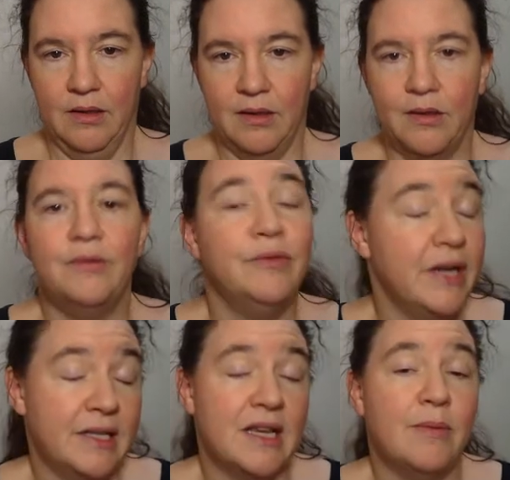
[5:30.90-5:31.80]
Now, real
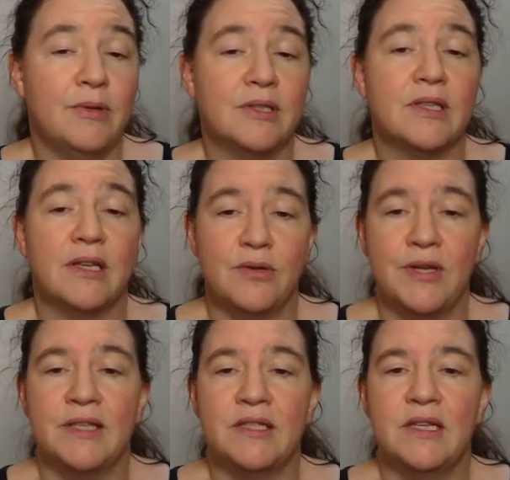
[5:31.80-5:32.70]
examples, as you
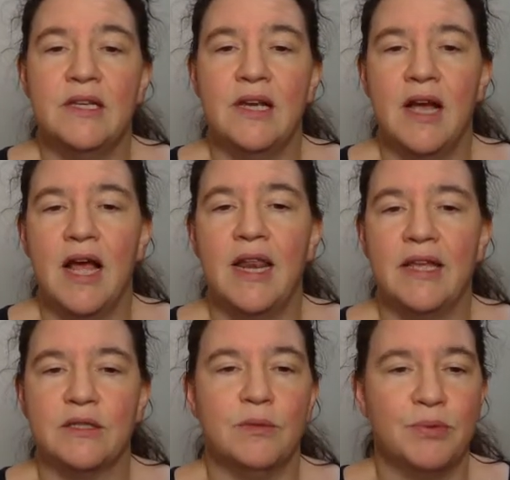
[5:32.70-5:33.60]
can see, are
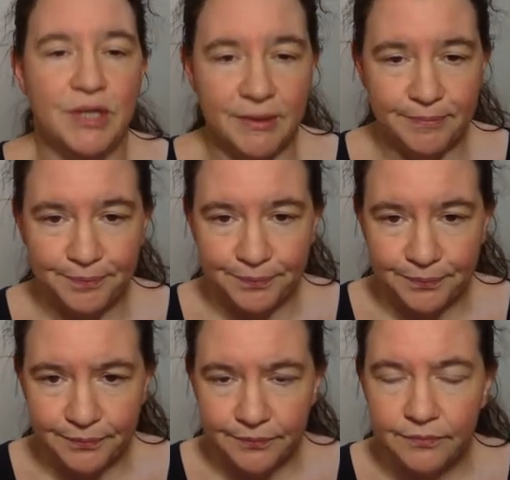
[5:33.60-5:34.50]
less pretty.
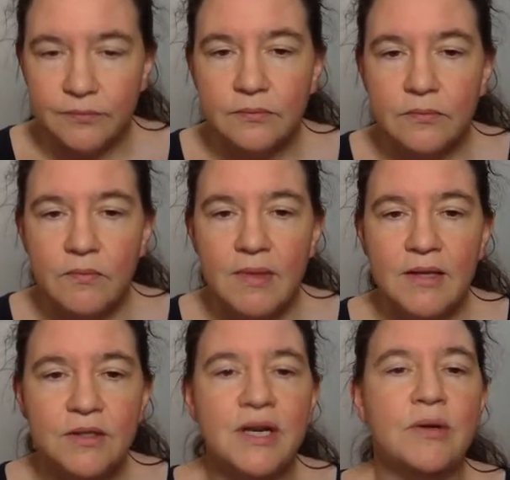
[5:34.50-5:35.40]

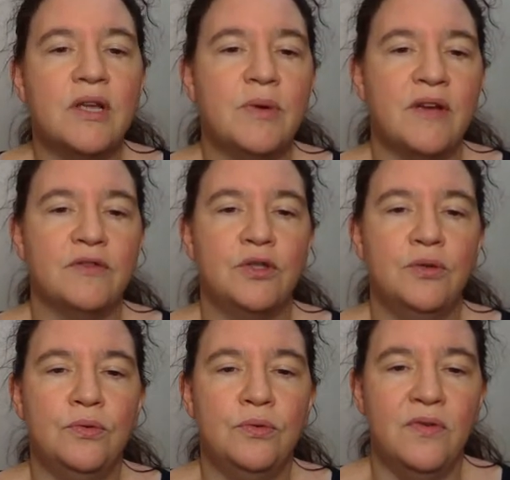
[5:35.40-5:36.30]
So down here we have
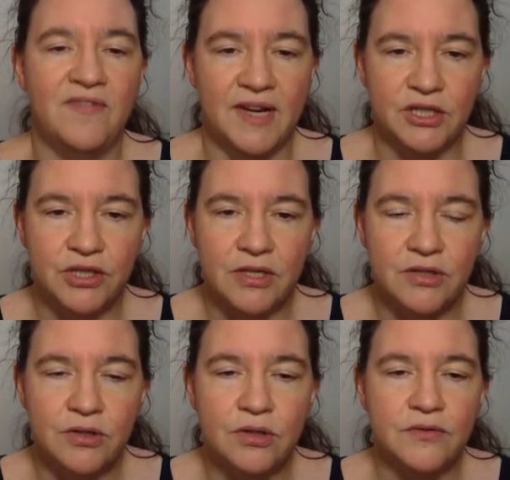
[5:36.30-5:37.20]
two Weierstrass
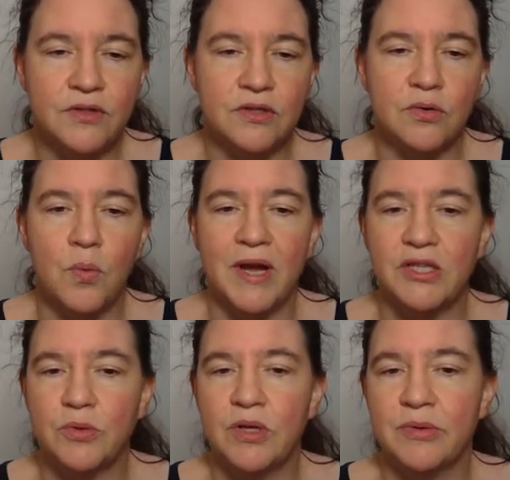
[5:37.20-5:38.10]
curves, so y
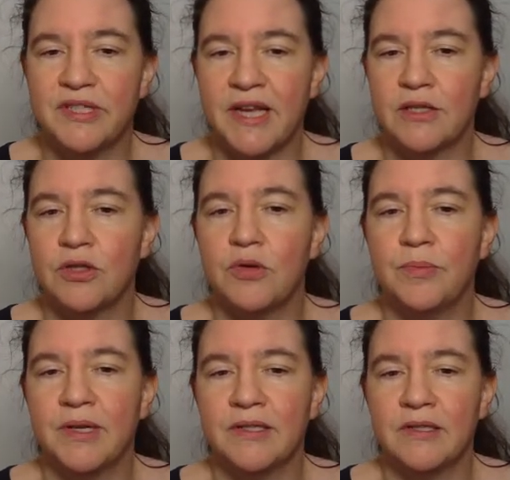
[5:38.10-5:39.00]
squared equals x cubed
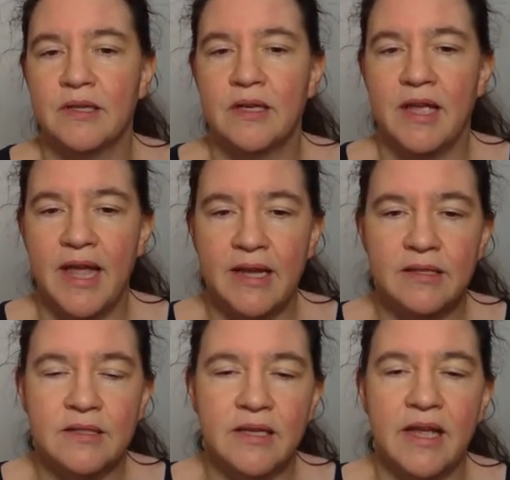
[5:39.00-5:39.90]
plus
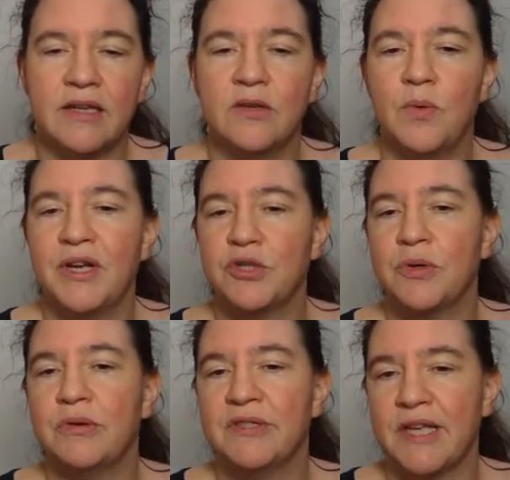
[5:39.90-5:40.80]
x and y
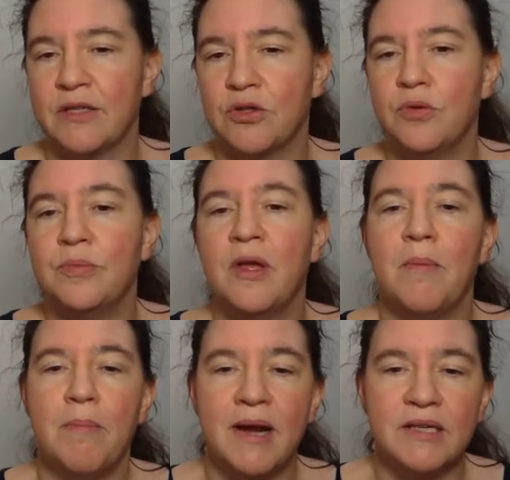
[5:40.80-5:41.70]
squared equals x cubed
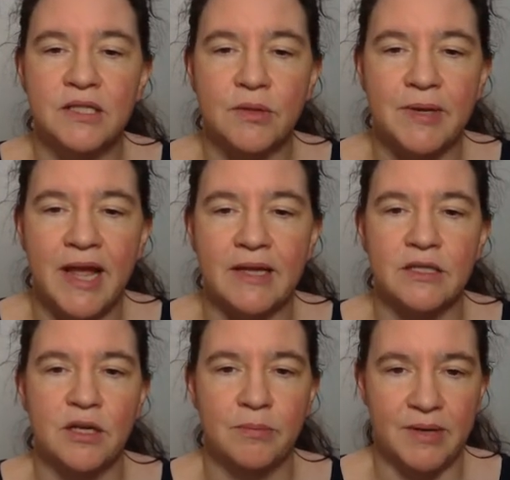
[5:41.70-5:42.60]
minus 3x
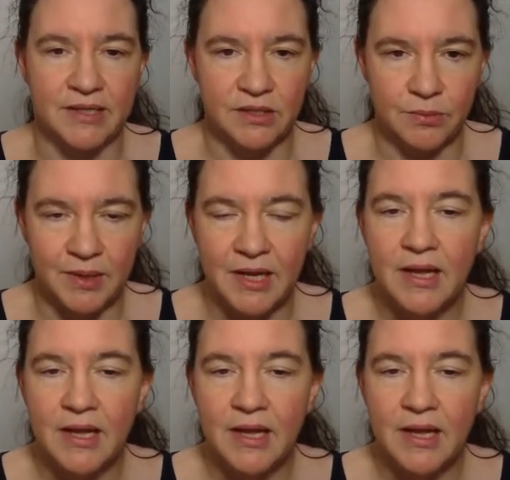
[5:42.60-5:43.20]
plus 3.